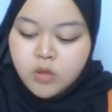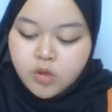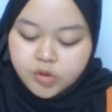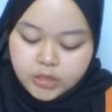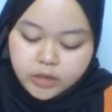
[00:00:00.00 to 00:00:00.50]

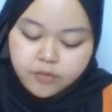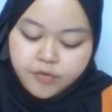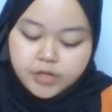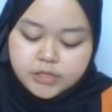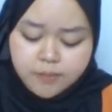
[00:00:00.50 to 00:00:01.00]
Okay, for
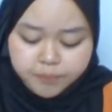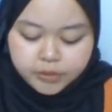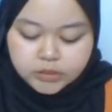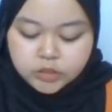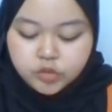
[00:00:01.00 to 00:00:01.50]

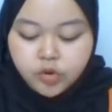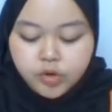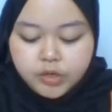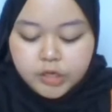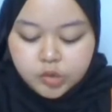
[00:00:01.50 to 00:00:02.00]
example, you
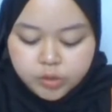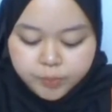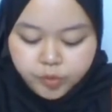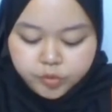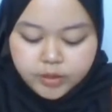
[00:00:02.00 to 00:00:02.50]
already know the
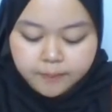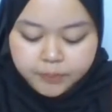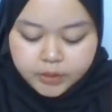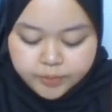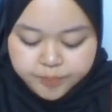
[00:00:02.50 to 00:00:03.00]
proton
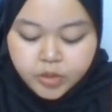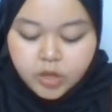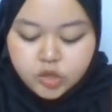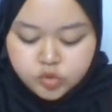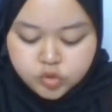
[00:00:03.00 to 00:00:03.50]
number,
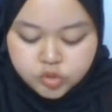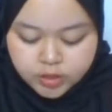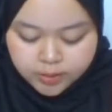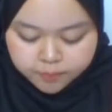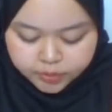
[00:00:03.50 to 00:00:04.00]
neutron
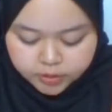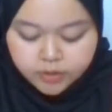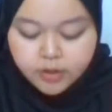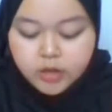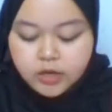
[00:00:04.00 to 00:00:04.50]
number,
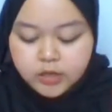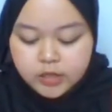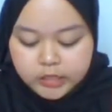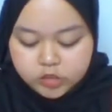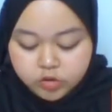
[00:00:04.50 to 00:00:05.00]
and
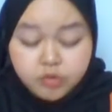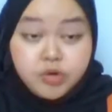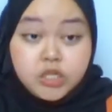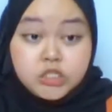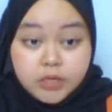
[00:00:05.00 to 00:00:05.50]
electron
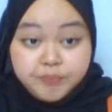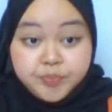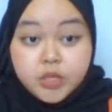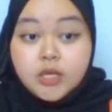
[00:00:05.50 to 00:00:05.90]
arrangement.